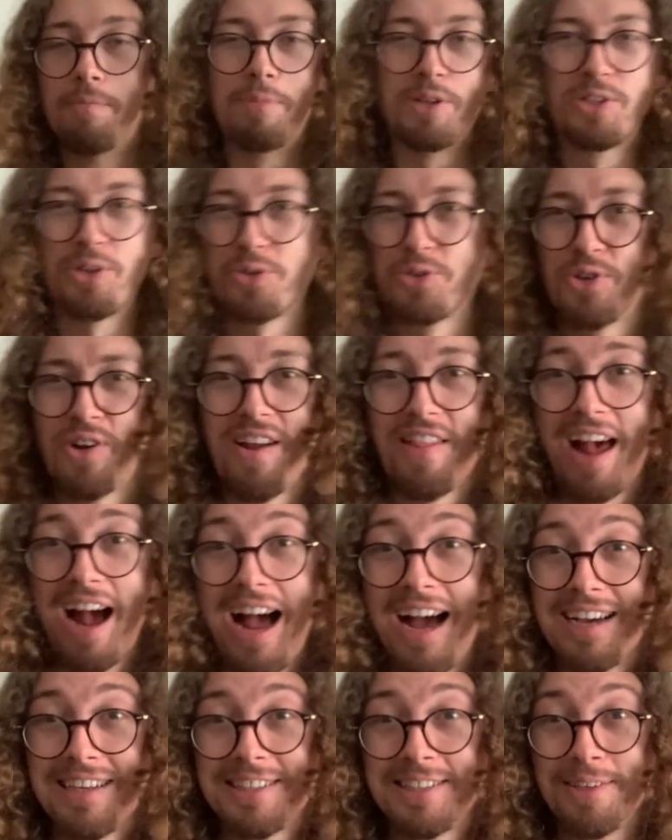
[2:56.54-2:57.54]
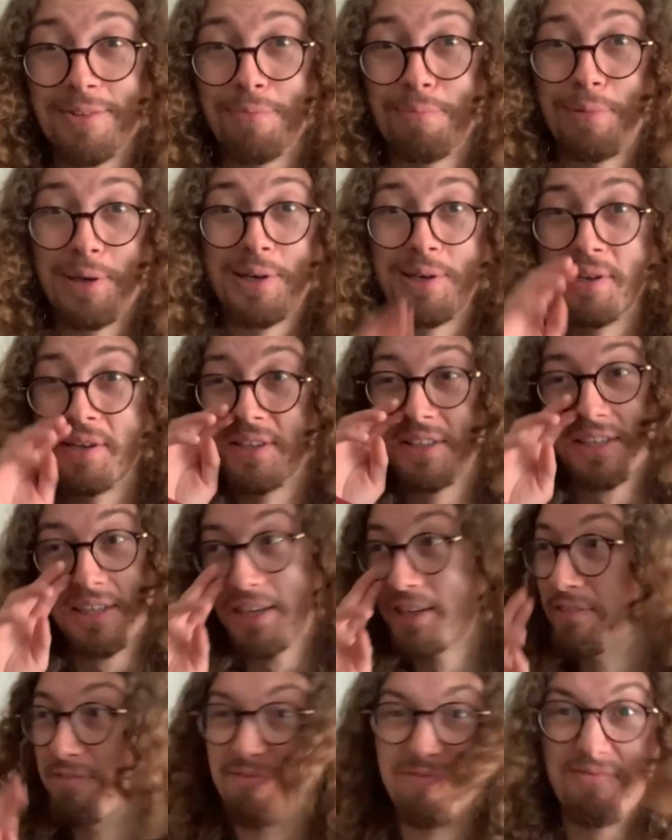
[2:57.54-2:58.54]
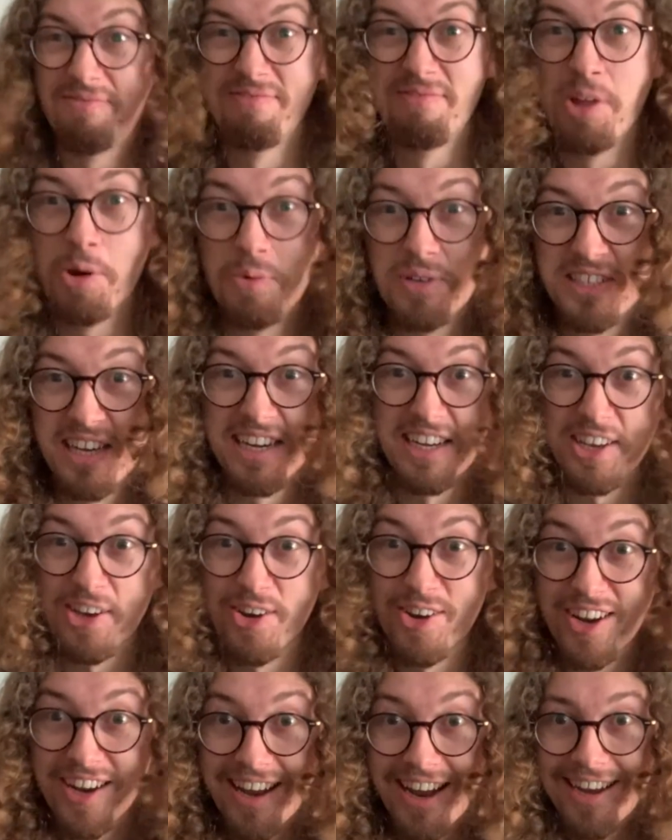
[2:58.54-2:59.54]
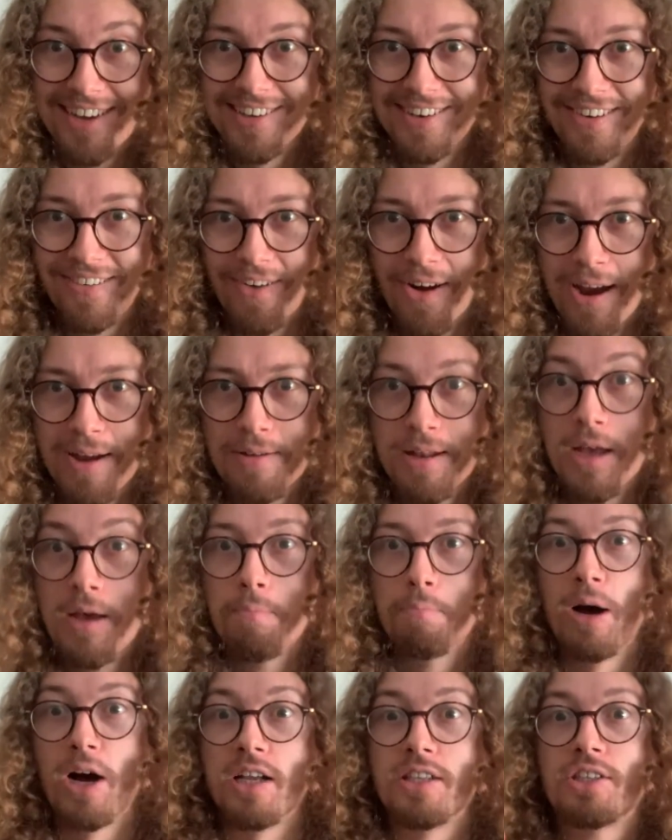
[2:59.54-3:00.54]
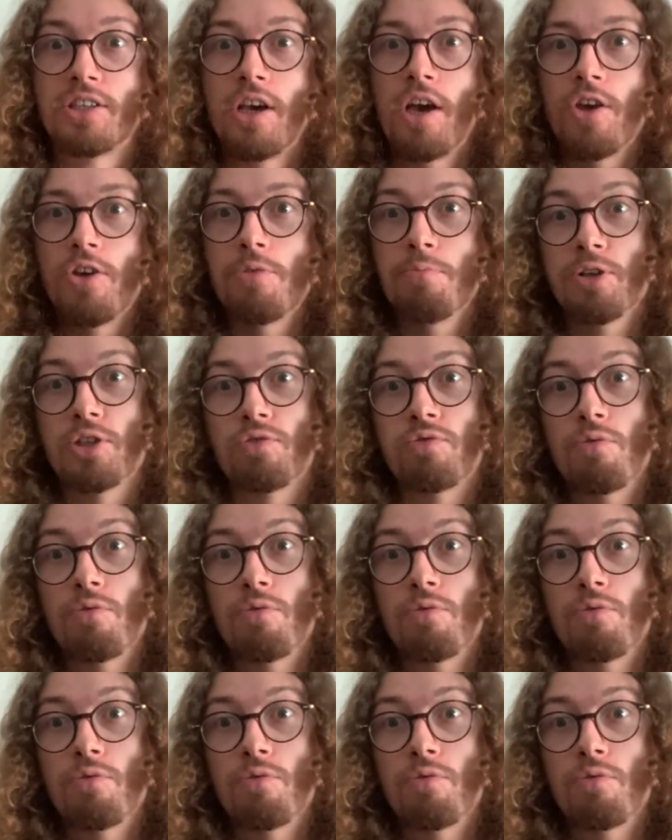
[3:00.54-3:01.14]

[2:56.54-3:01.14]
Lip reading: but don't try that accent because no one's any good at it, all right? But you must